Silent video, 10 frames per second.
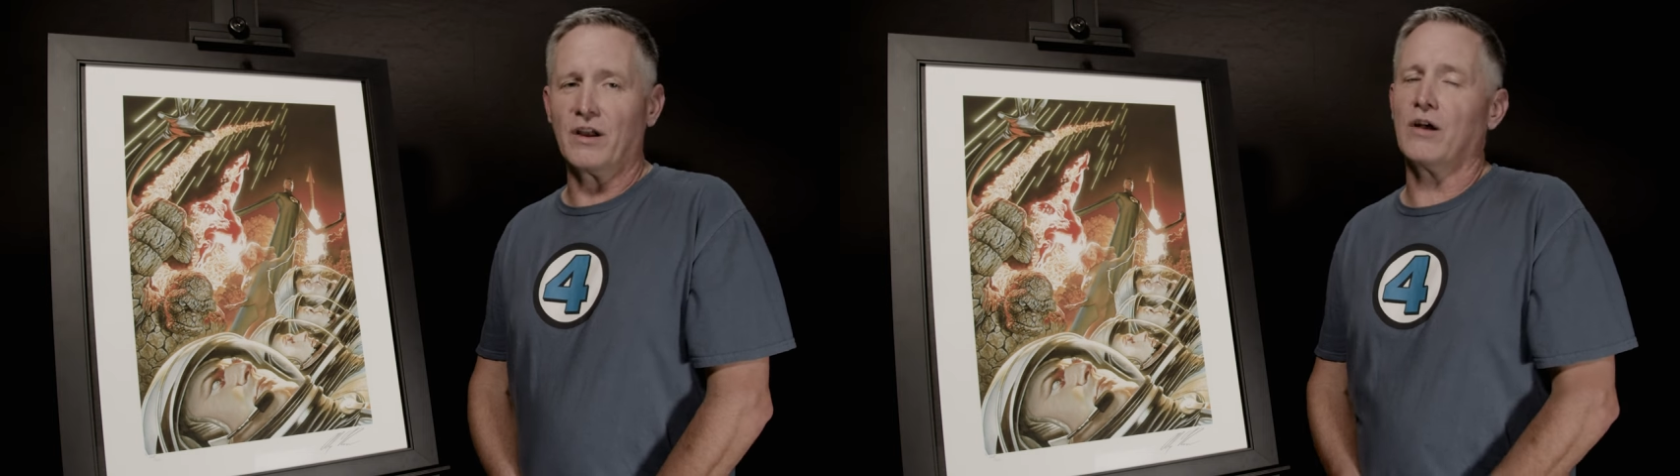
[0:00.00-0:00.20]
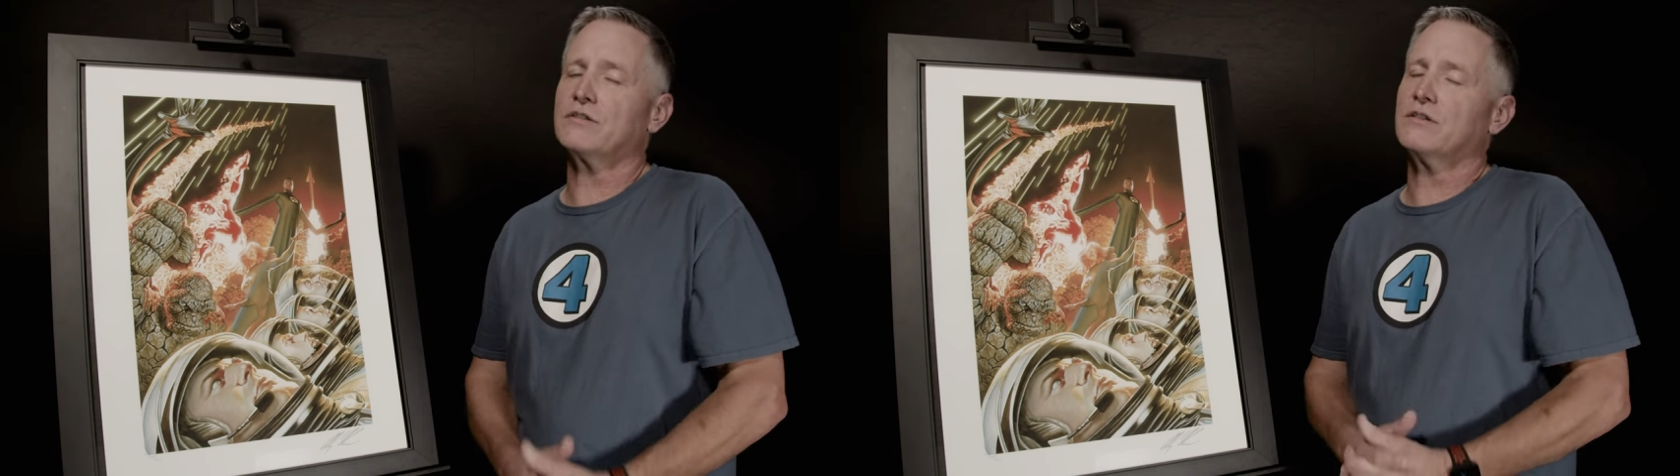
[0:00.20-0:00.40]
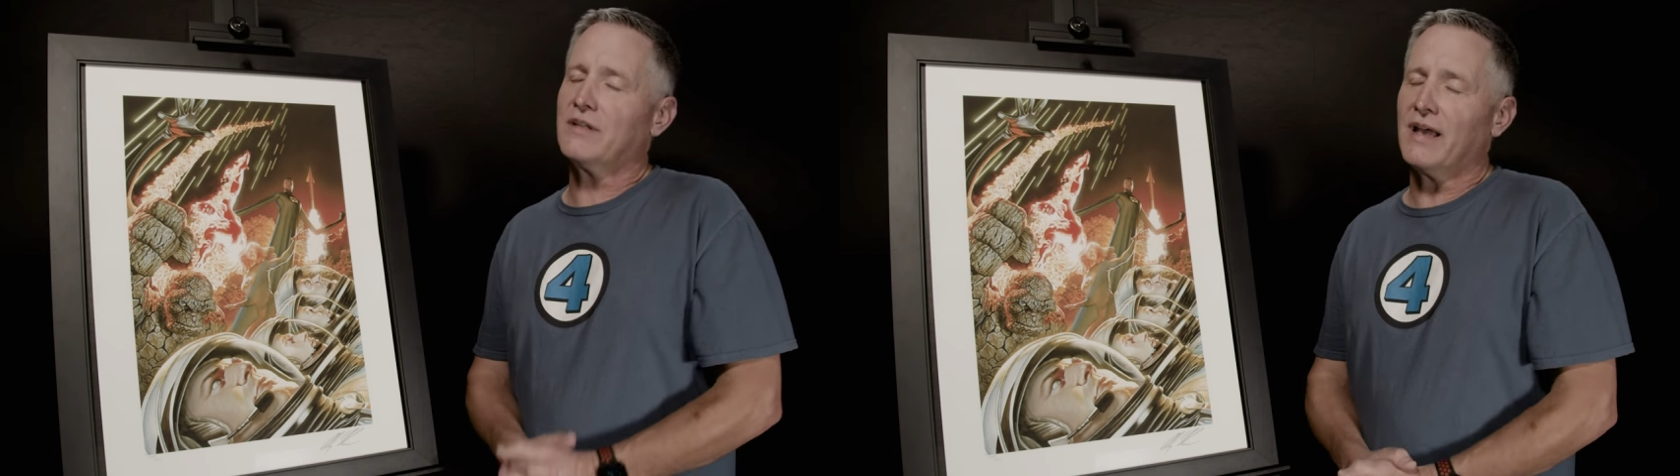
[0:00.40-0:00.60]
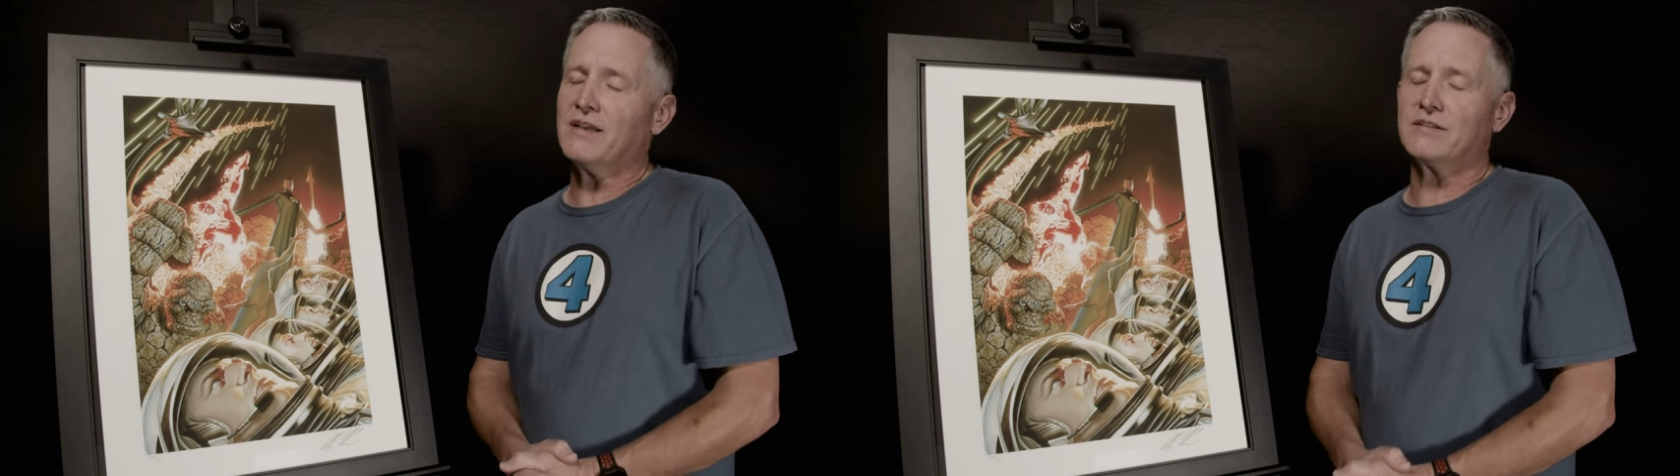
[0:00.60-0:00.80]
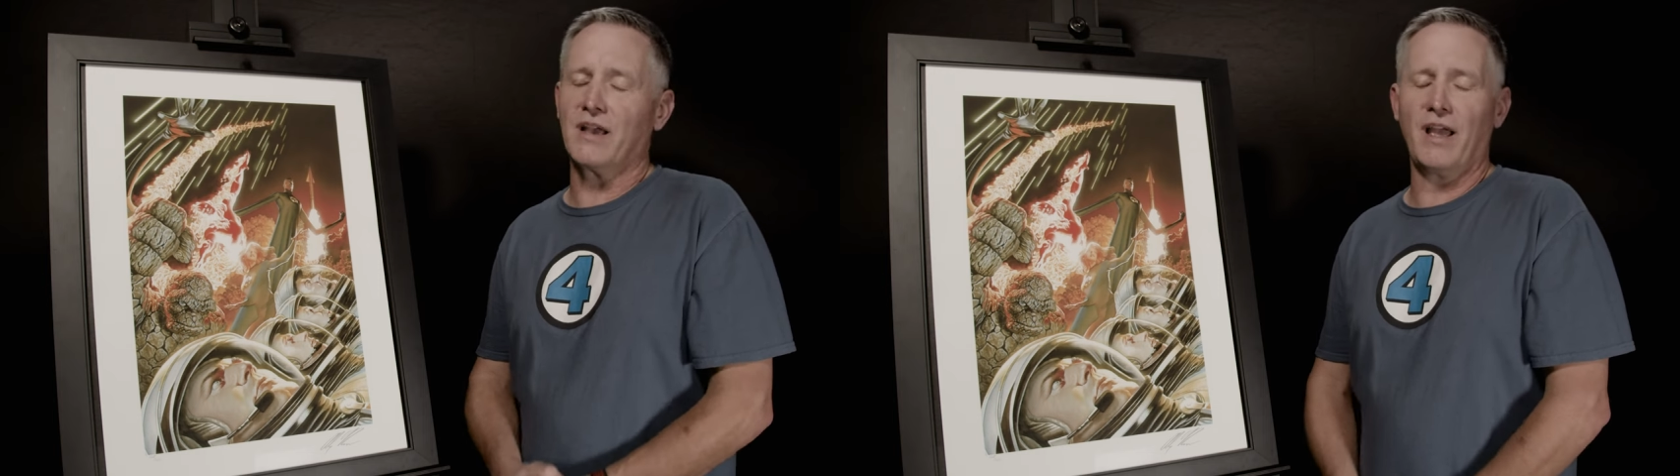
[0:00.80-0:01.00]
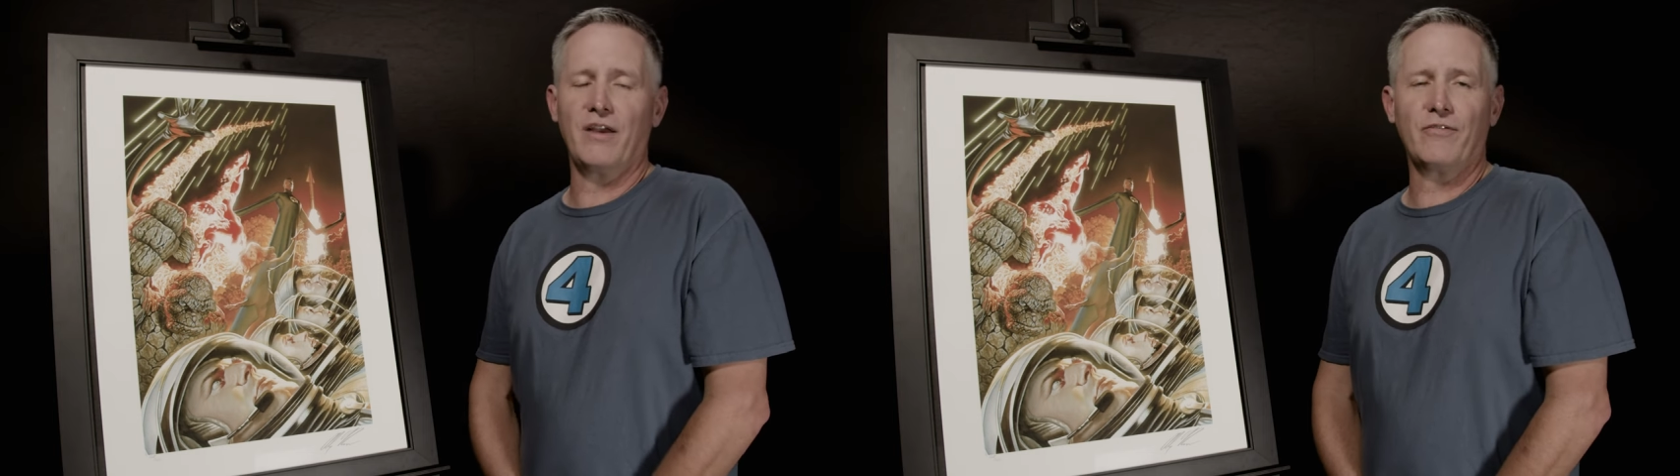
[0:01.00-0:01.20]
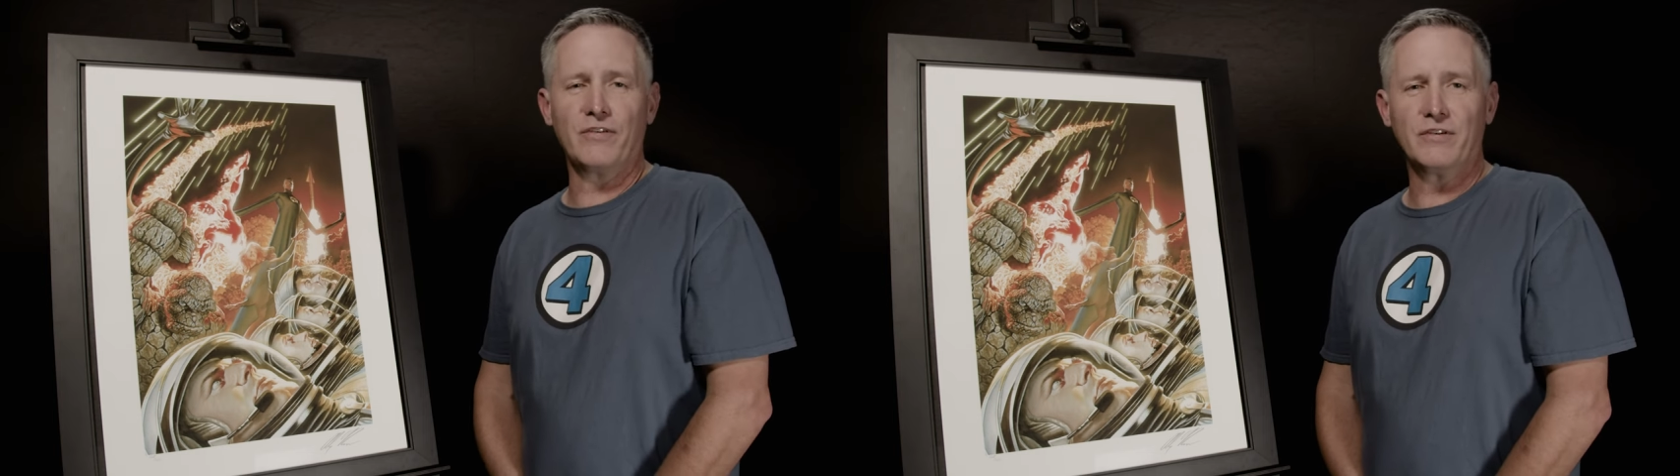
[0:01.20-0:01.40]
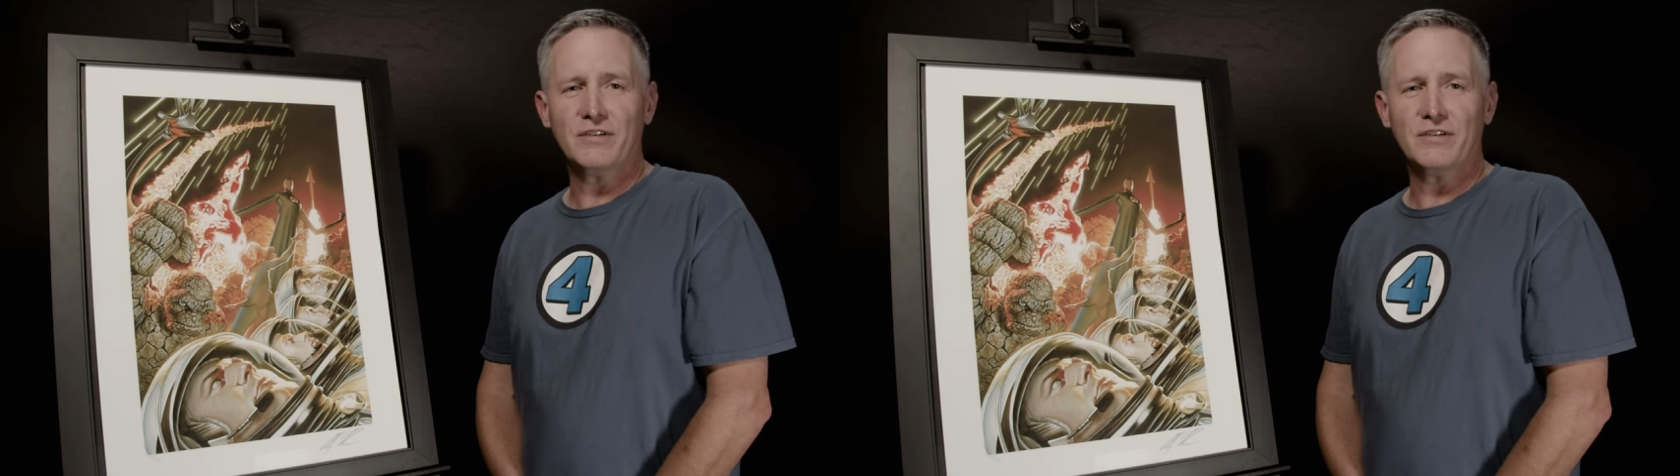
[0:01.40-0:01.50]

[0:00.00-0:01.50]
Y'all stay safe,